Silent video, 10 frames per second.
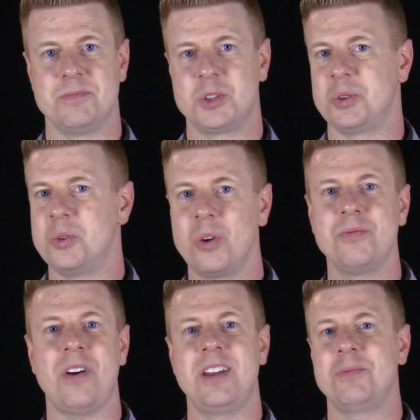So you're
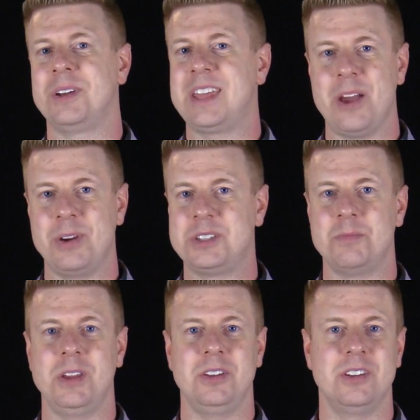invited. We can't wait to
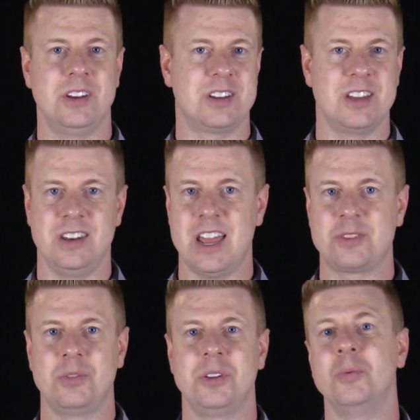meet you and to
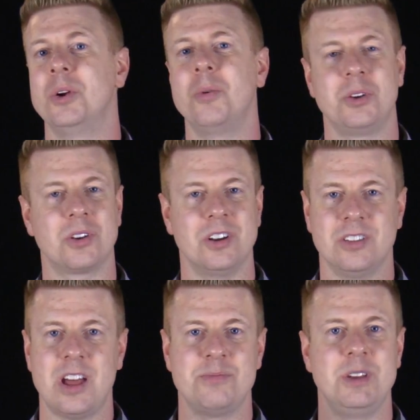connect with you. We know you're going
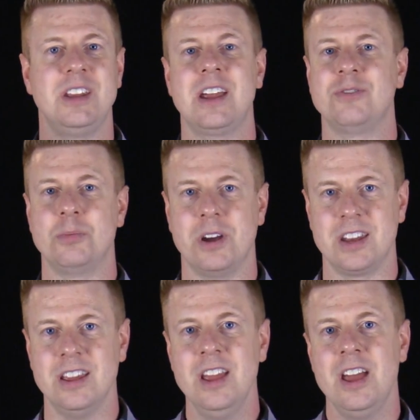to love meeting
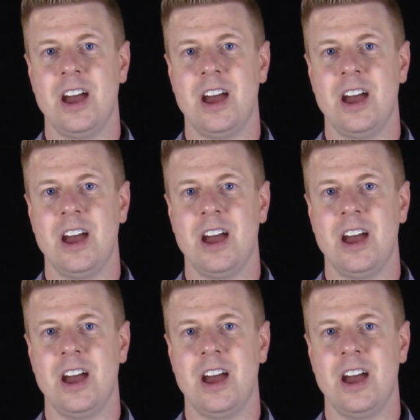everybody.